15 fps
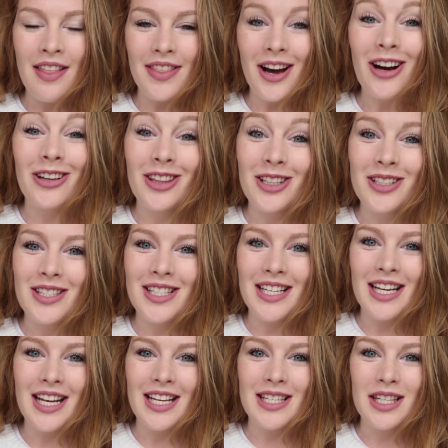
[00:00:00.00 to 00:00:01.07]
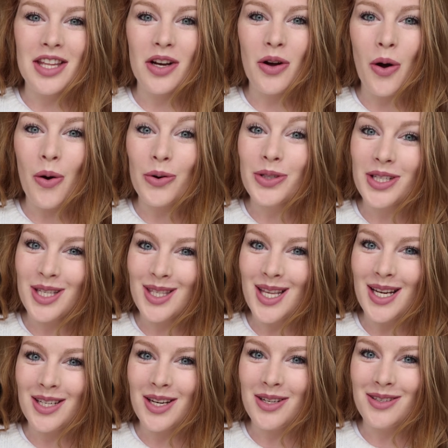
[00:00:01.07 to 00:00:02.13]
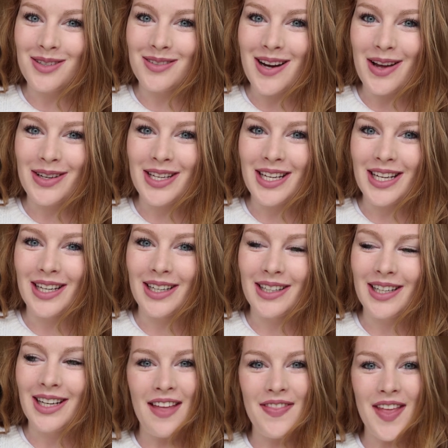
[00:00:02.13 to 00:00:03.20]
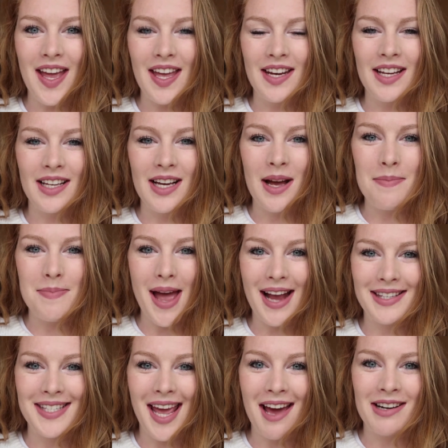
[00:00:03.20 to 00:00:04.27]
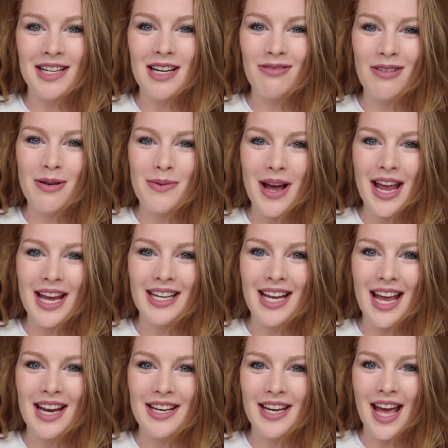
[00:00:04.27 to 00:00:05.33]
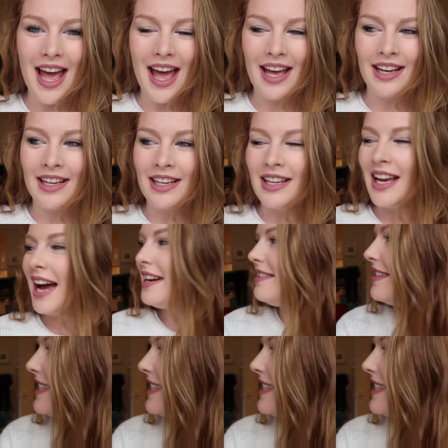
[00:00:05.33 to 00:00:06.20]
the Arthur's Seat is the coldest thing to do around here, and then come back down a different way and end at, how do